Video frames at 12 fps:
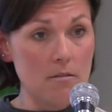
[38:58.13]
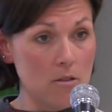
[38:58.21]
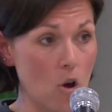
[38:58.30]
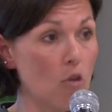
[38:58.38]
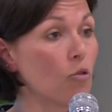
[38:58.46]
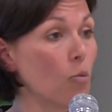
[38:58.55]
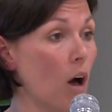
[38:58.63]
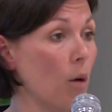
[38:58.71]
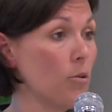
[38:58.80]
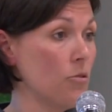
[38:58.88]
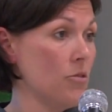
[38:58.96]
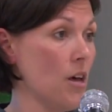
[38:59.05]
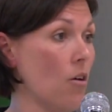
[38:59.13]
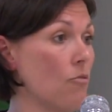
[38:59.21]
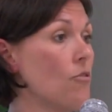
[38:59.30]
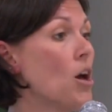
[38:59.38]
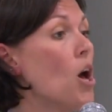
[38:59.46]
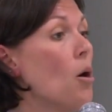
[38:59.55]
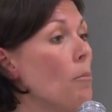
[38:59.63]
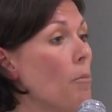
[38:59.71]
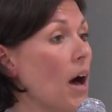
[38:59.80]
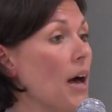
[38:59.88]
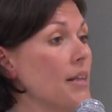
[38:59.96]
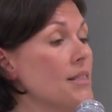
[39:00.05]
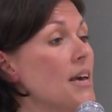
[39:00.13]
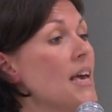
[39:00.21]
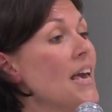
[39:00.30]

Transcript: and overwhelm yourself, but